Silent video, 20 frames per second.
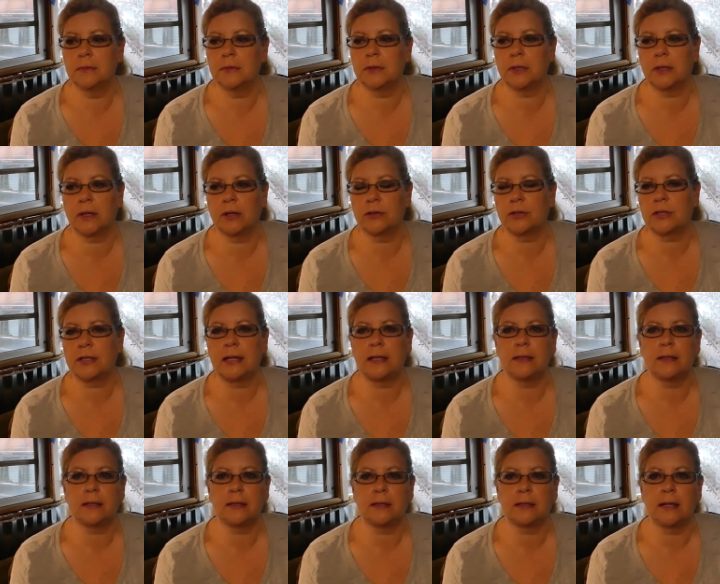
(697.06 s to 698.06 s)
to go
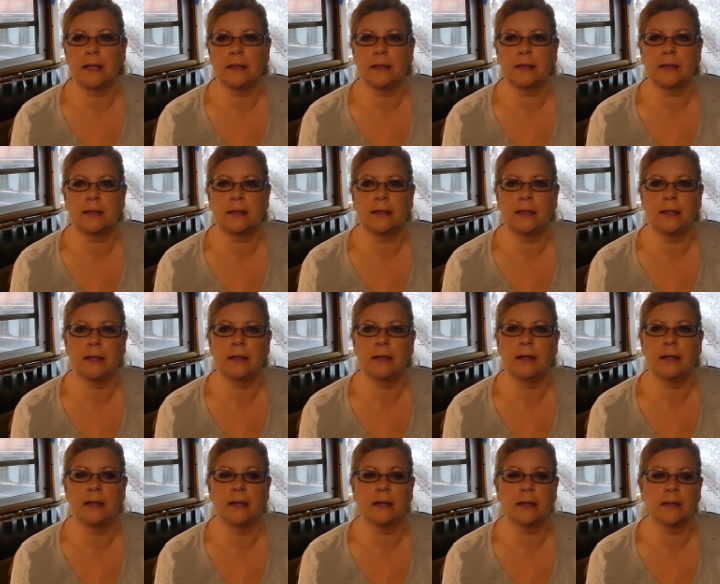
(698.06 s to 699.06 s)
state to state to see
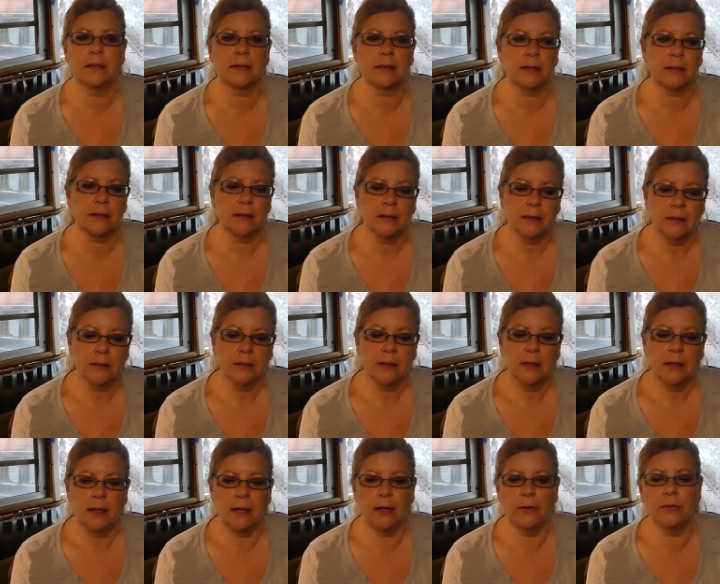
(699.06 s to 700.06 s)
things.
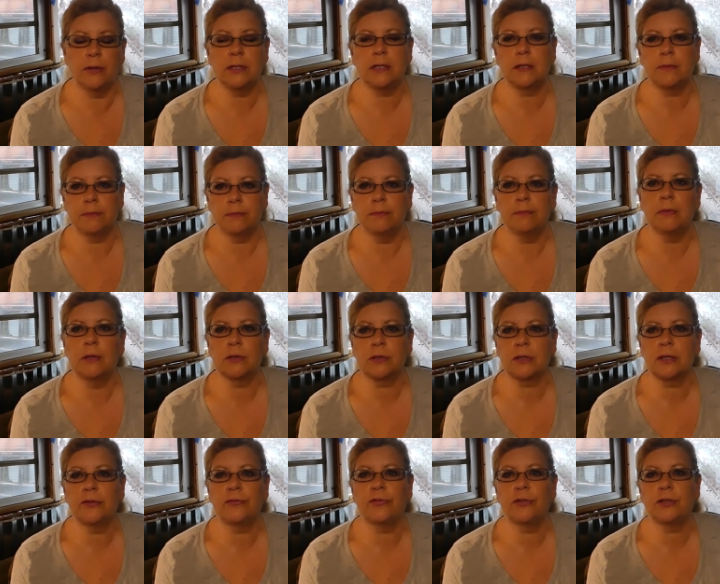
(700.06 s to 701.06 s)
It was
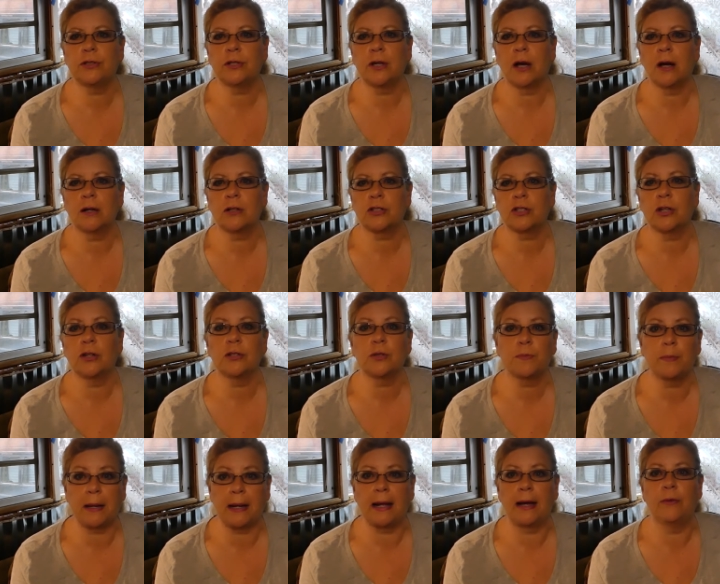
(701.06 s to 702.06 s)
mostly for dog shows.
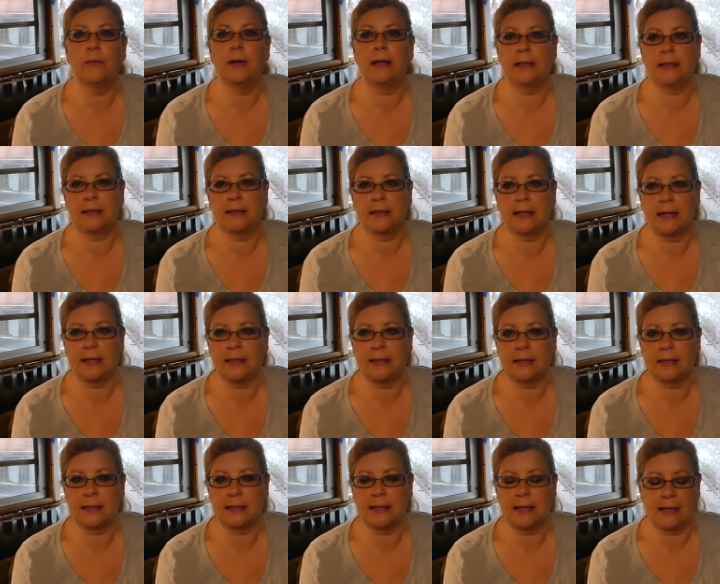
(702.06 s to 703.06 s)
But I went state
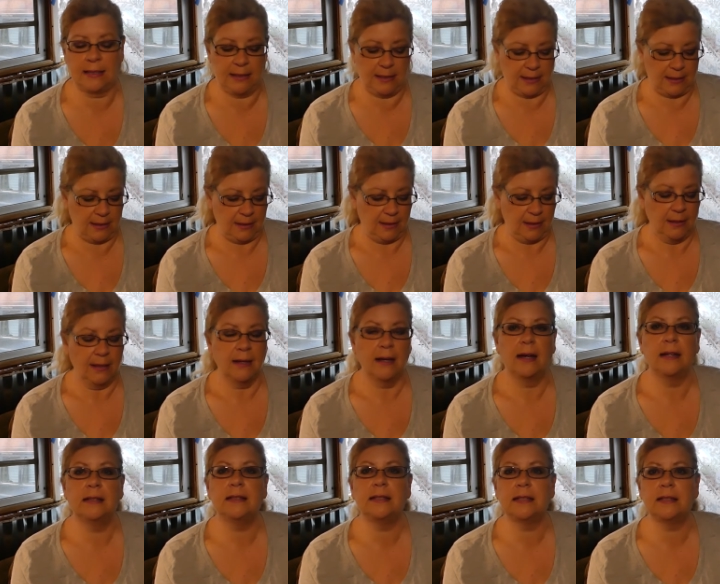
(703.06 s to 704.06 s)
to state.
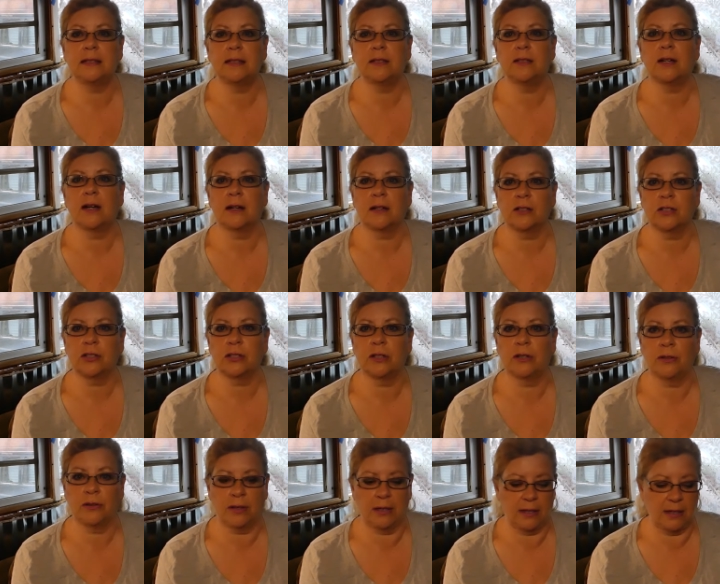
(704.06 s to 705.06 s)
I did the dog
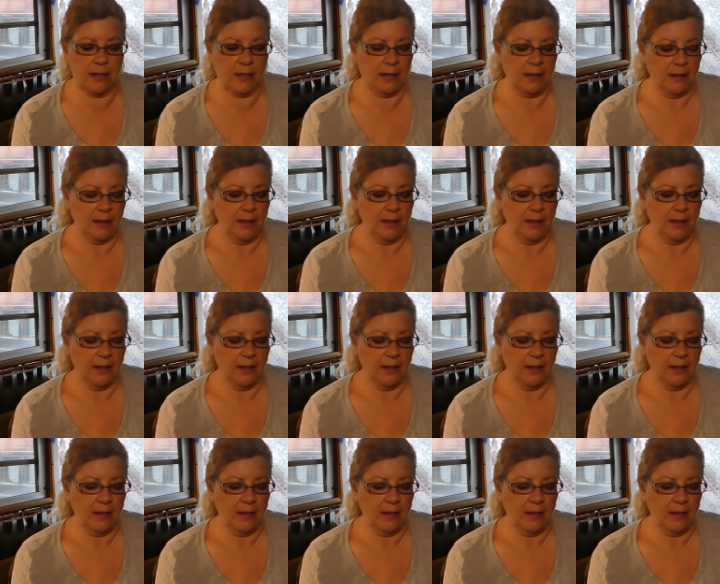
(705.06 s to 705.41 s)
show thing.